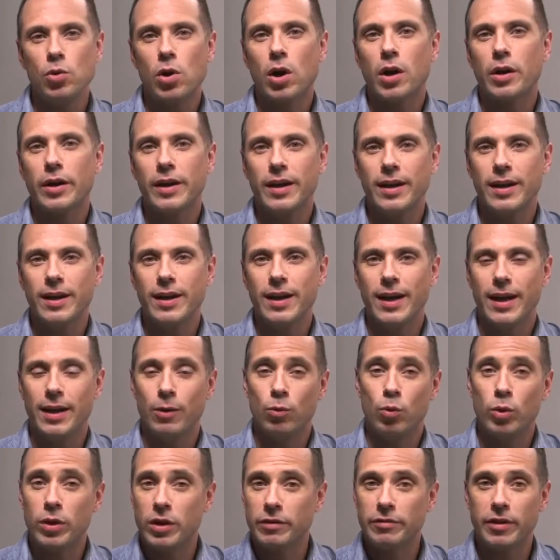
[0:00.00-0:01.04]
are getting a
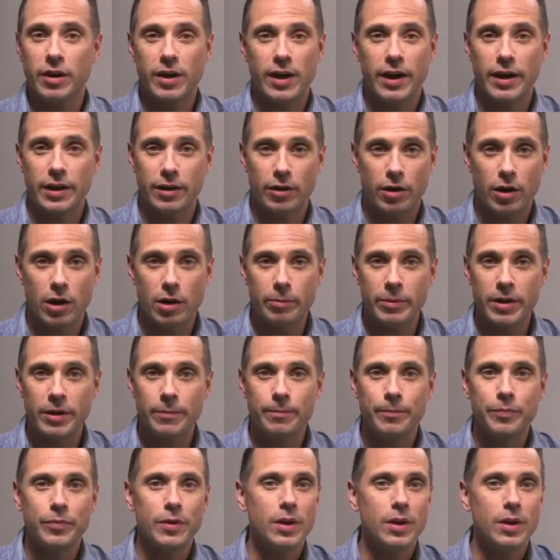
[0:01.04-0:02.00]
one-of-a-kind garment.